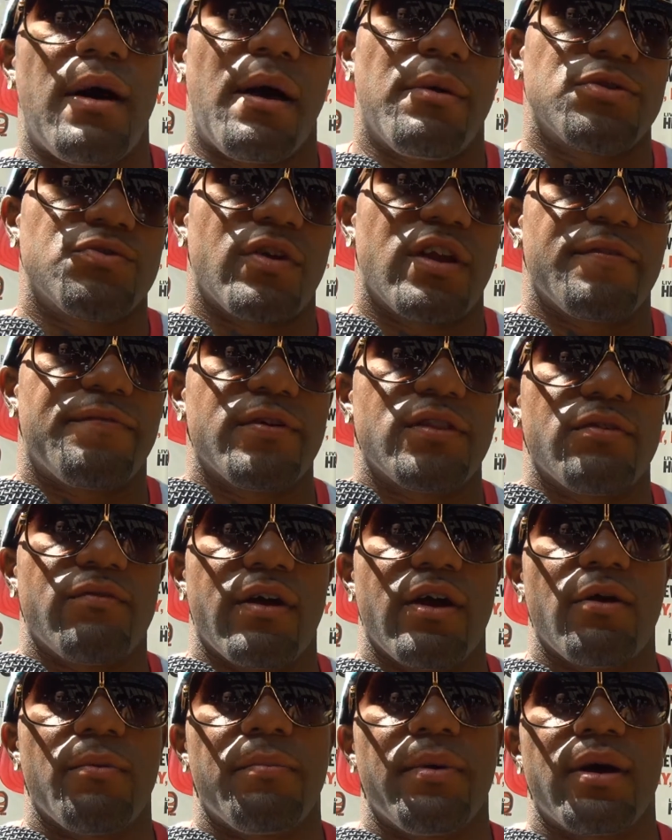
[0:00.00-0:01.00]
was ready for
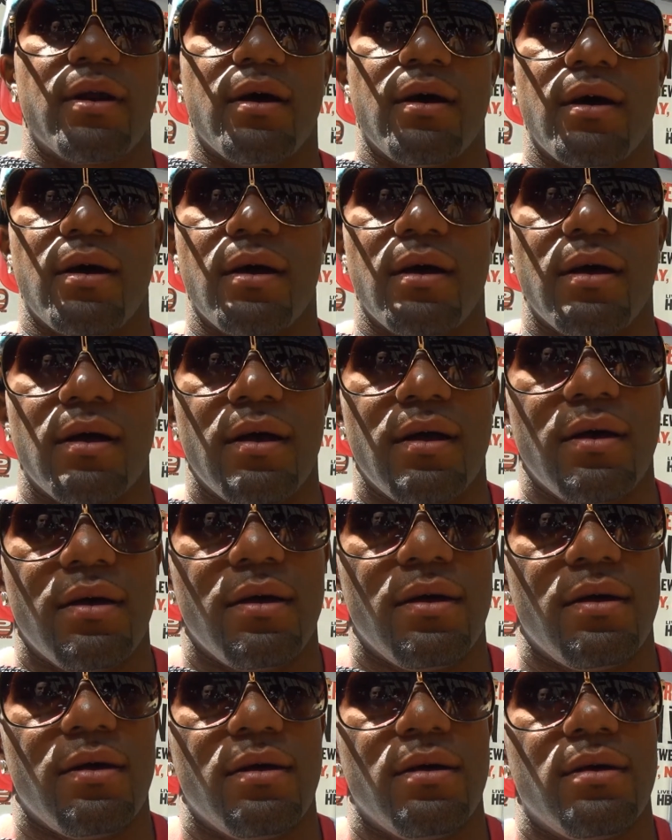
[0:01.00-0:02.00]
Durrell, but
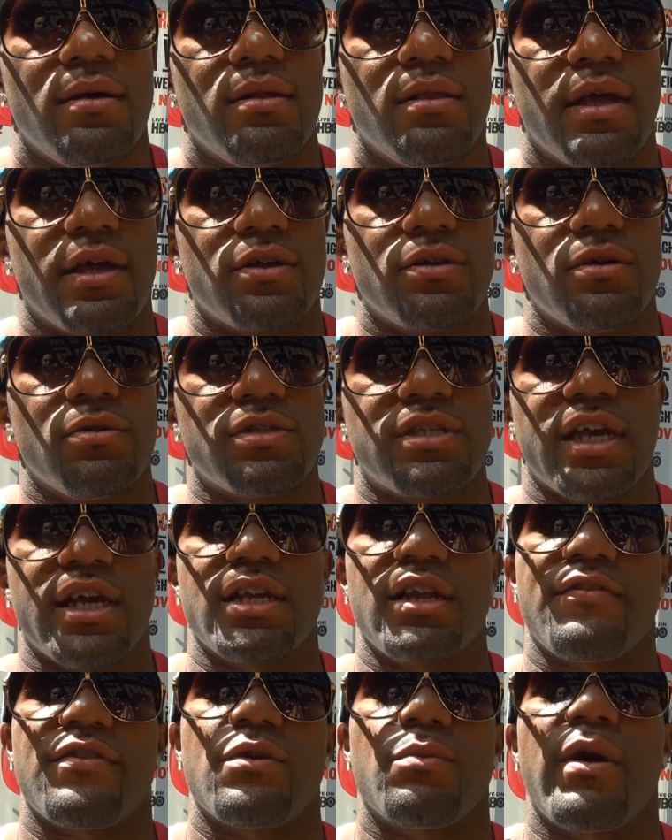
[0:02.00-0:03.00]

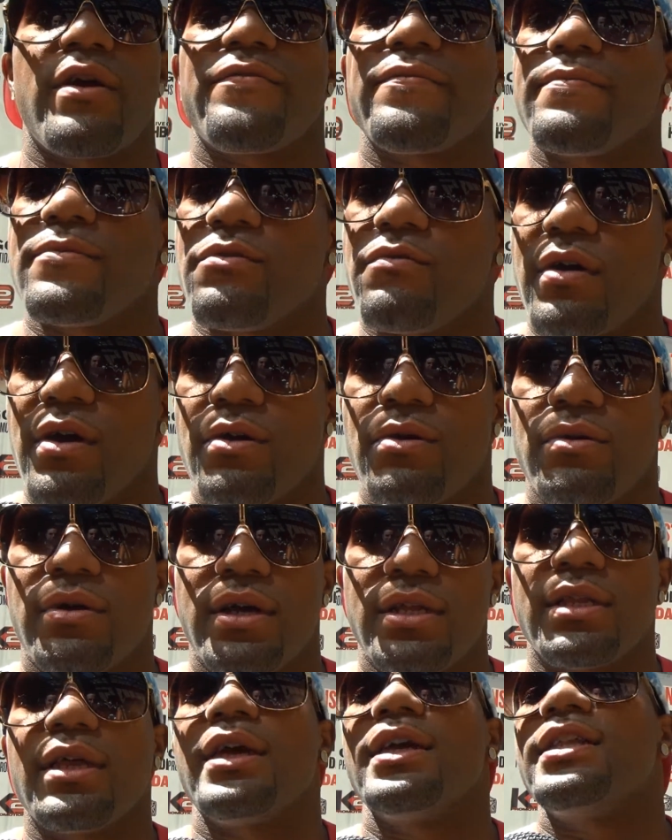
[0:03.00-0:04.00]
taking nothing away from Durrell,
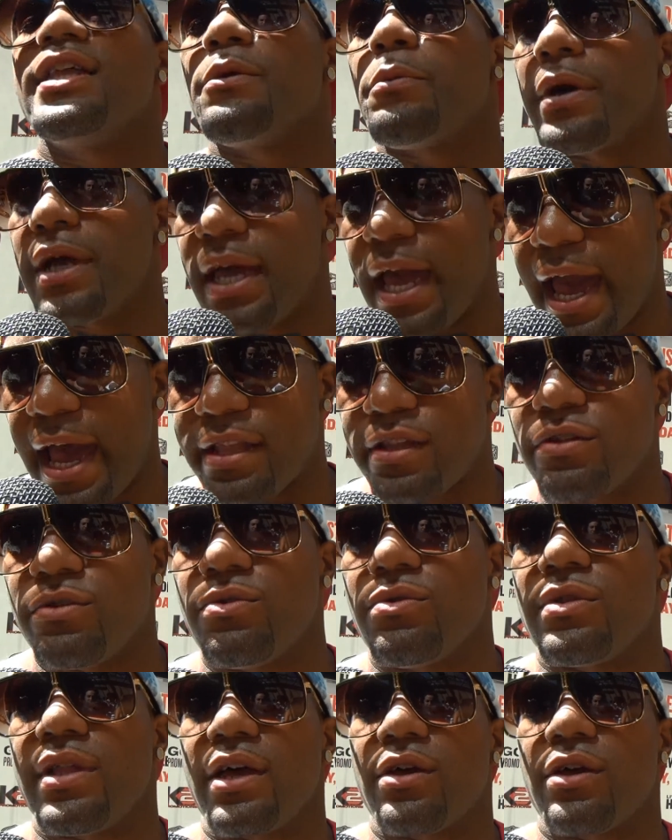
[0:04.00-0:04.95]
he did what he had to do.